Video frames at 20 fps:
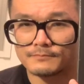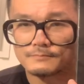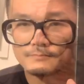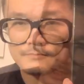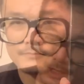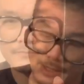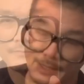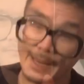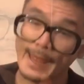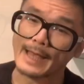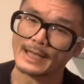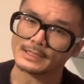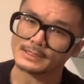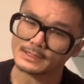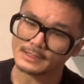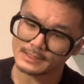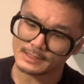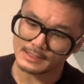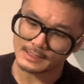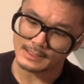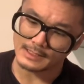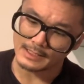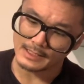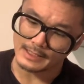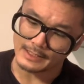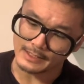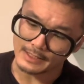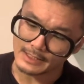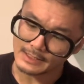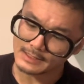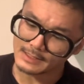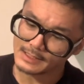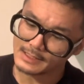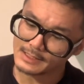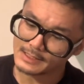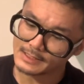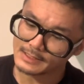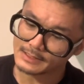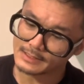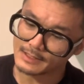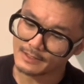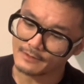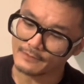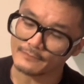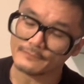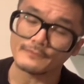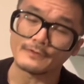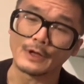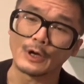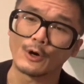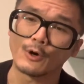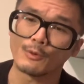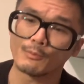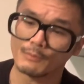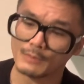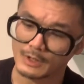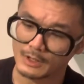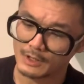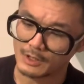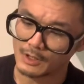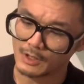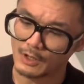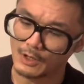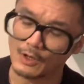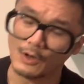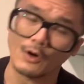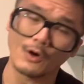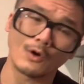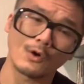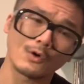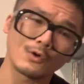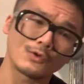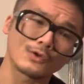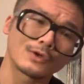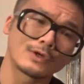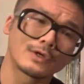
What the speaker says: Next, this is the film called